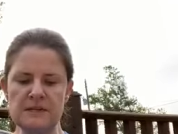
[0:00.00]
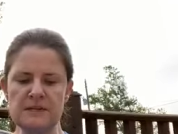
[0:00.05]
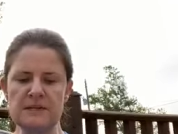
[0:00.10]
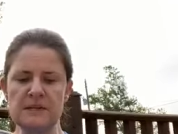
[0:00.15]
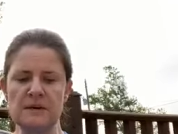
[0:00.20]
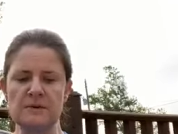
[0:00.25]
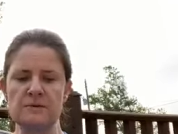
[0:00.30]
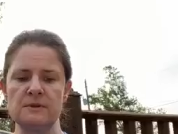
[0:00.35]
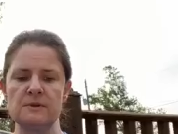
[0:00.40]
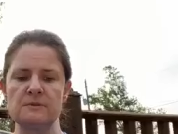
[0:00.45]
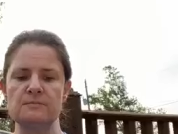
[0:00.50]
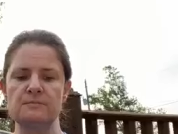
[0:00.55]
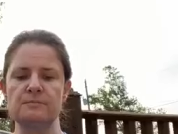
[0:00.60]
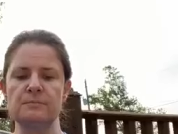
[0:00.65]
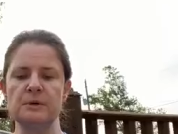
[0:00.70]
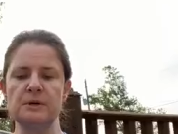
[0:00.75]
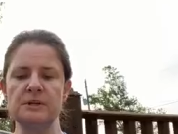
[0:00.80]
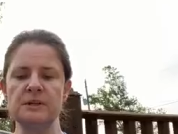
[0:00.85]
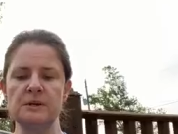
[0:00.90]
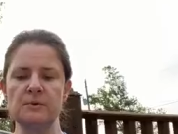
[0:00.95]
So, the
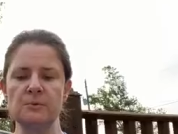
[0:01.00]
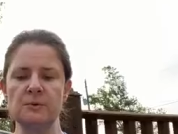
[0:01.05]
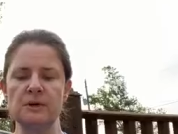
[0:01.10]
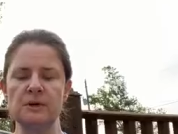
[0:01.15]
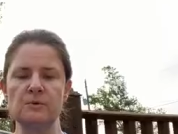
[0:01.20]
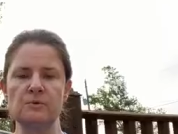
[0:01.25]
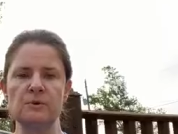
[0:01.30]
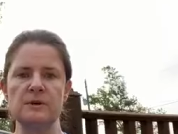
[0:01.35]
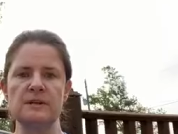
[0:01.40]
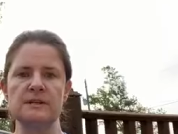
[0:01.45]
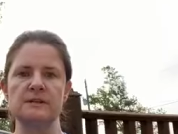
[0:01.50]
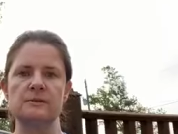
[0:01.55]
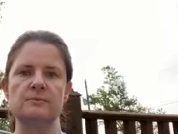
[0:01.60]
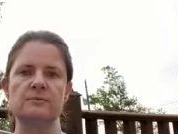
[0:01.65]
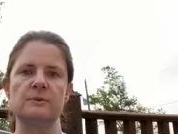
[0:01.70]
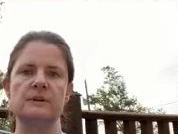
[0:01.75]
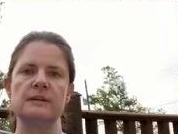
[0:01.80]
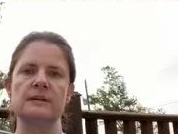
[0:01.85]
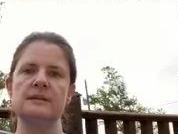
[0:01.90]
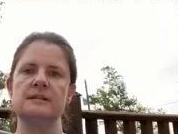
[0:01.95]
book that we're going to
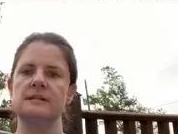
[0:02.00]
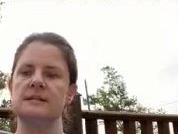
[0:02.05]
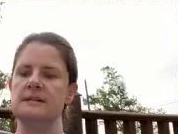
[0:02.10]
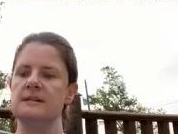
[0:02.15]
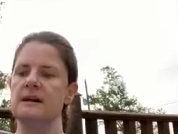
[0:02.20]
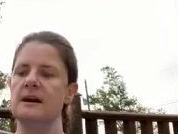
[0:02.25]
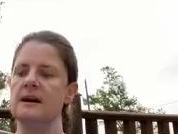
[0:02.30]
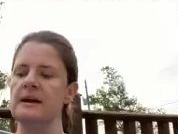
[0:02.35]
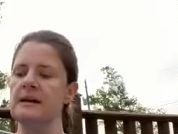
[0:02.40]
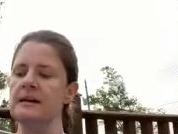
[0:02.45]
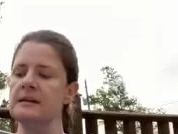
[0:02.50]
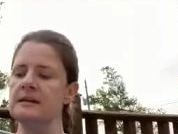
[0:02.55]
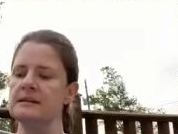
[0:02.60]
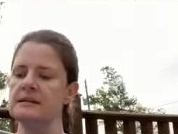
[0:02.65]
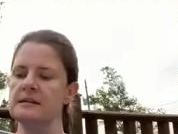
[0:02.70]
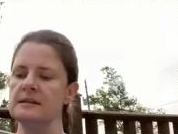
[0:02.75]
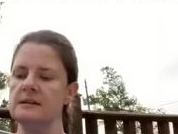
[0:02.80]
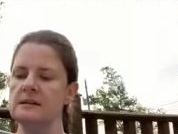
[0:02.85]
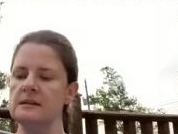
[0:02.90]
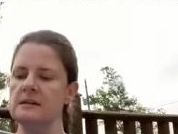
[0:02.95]
read
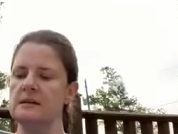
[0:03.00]
tonight